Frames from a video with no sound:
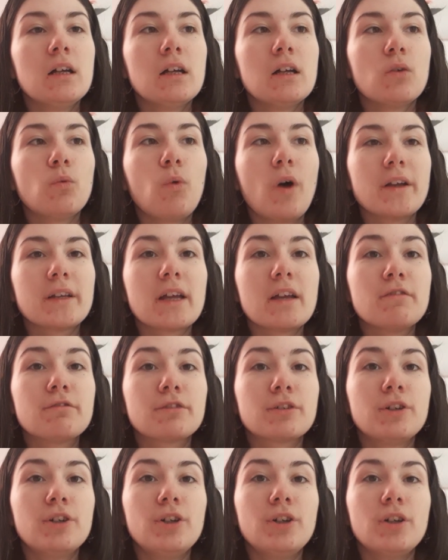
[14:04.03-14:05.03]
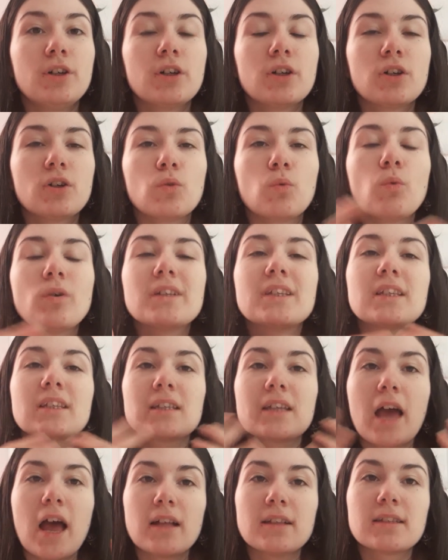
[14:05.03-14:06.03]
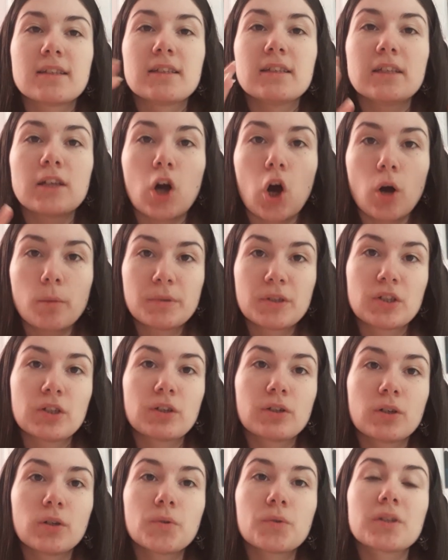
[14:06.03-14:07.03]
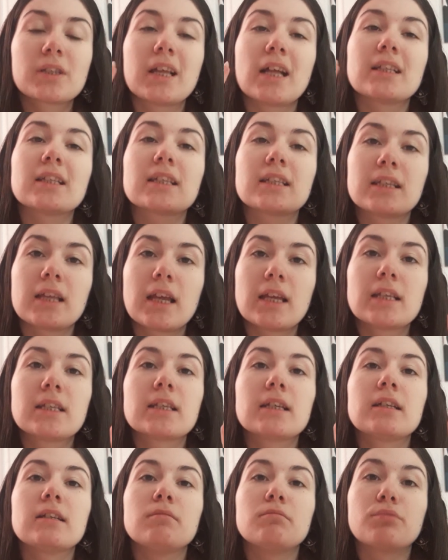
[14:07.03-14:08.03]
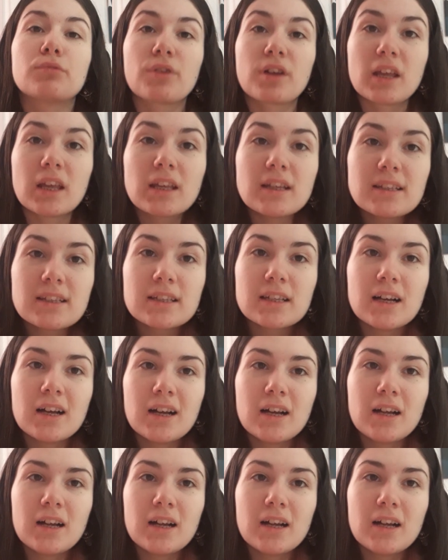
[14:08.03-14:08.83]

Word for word: Whatever withstands the obstacles that Satan brings,